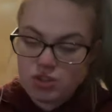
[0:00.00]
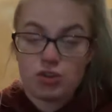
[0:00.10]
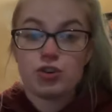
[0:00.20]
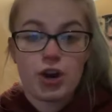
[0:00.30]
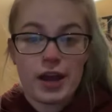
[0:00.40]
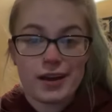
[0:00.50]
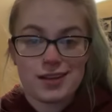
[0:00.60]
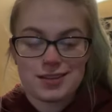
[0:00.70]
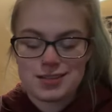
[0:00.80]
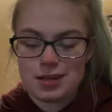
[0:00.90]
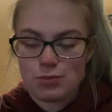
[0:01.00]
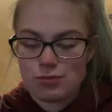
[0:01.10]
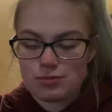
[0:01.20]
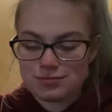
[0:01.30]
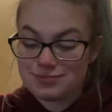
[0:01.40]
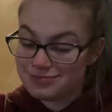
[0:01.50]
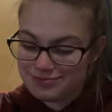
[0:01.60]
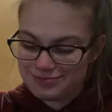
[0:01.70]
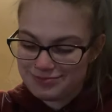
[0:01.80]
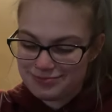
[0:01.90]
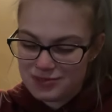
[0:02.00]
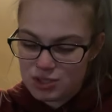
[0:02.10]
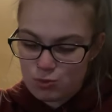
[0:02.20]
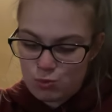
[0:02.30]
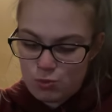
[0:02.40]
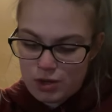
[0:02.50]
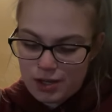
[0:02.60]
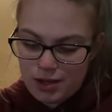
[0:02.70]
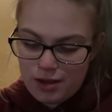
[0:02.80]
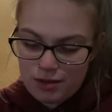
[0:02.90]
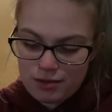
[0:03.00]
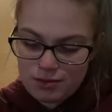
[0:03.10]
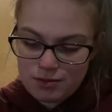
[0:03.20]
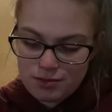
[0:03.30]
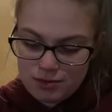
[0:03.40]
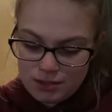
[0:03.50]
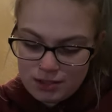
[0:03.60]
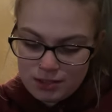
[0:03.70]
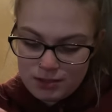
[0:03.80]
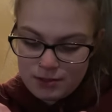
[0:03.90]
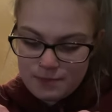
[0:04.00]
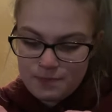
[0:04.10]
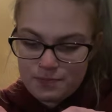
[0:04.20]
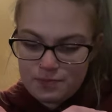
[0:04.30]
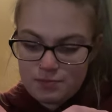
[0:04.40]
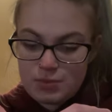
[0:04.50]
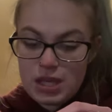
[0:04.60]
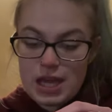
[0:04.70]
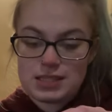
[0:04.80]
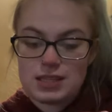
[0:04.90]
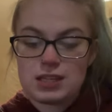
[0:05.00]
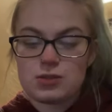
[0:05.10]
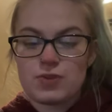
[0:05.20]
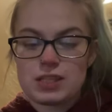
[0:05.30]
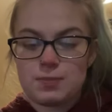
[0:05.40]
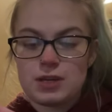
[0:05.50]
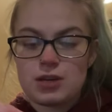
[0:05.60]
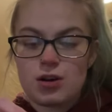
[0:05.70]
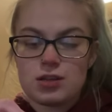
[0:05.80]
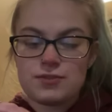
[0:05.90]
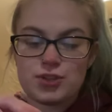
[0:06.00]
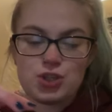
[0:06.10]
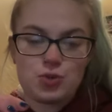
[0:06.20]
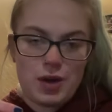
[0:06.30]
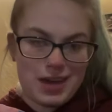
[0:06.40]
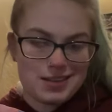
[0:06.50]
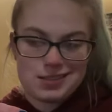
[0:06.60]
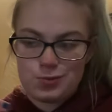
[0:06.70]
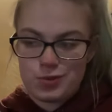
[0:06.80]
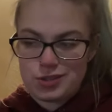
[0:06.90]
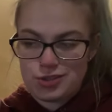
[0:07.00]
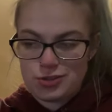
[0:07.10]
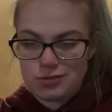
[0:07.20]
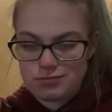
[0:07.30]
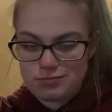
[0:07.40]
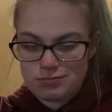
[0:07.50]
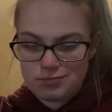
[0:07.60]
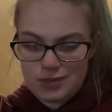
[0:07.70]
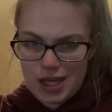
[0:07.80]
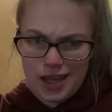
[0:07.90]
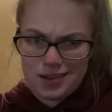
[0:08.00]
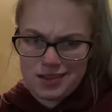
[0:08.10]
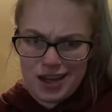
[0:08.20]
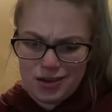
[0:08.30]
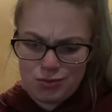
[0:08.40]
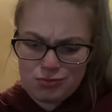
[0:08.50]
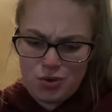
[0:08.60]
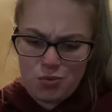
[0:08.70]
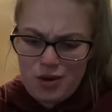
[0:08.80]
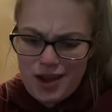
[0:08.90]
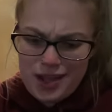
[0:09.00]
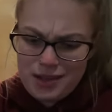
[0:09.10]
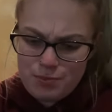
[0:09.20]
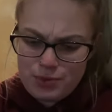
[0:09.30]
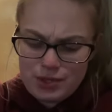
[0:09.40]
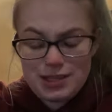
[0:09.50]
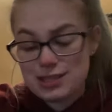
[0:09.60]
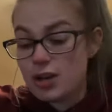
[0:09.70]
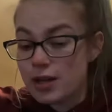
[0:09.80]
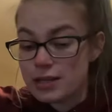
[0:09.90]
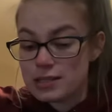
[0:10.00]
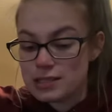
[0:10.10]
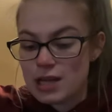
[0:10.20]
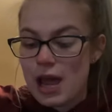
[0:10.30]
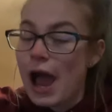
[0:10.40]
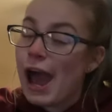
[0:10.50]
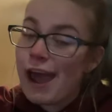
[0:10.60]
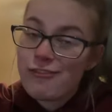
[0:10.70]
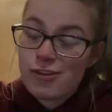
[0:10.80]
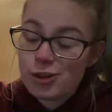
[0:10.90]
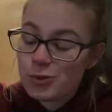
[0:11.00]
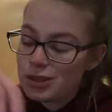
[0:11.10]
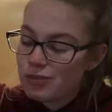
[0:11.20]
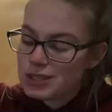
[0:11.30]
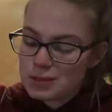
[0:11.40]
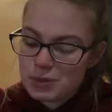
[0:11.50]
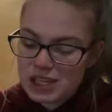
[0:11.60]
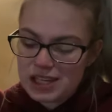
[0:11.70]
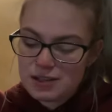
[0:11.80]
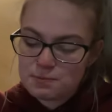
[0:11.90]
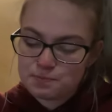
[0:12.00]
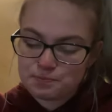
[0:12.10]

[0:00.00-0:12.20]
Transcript: Crack it on the table. Why not? But yes, this recipe calls for 2 eggs, which, again, I don't know why, but it does. I'm following the recipe.